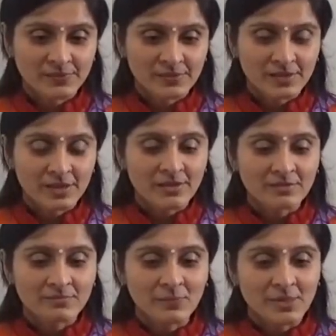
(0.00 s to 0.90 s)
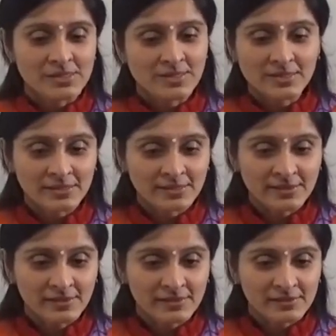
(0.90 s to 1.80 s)
Yeah?
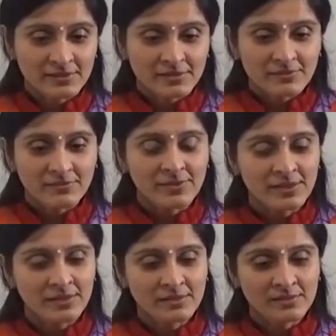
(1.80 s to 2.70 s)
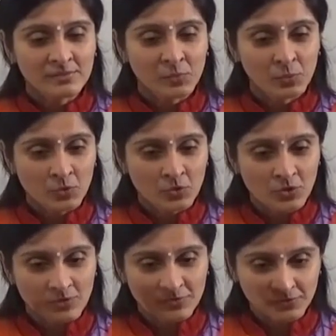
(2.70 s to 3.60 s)
Basically, we broke
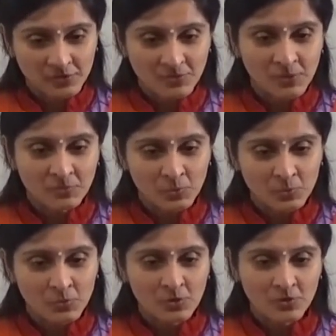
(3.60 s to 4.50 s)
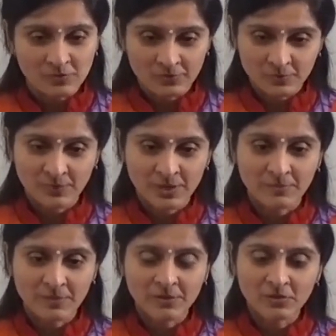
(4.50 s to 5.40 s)
off from the pool of
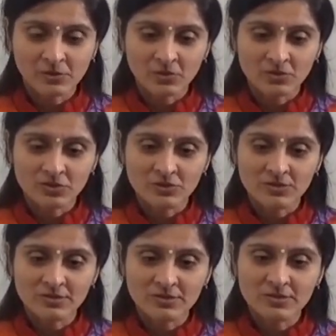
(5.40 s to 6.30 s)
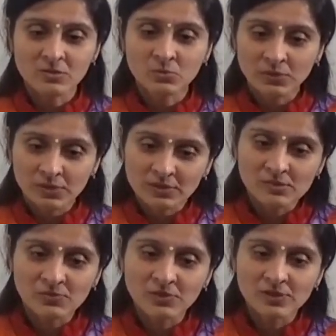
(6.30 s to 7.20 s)
Brahman or consciousness with this
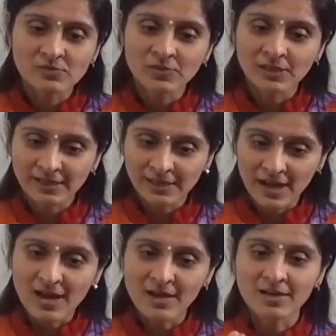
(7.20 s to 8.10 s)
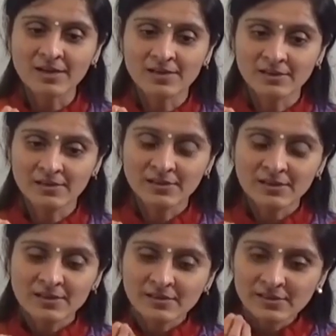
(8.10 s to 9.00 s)
first feeling, I.
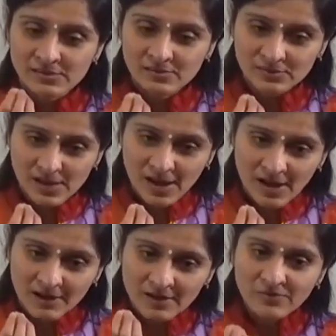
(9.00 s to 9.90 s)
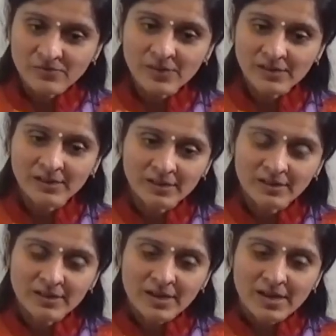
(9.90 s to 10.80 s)
This I feeling
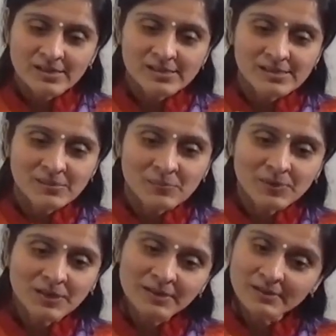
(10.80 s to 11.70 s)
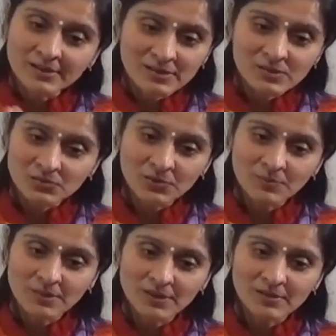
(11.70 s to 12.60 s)
has separated us from
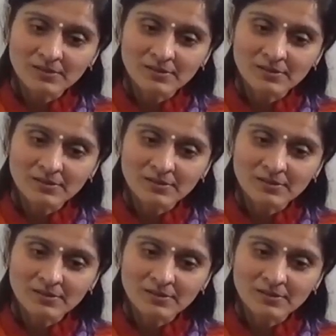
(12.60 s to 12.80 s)
there.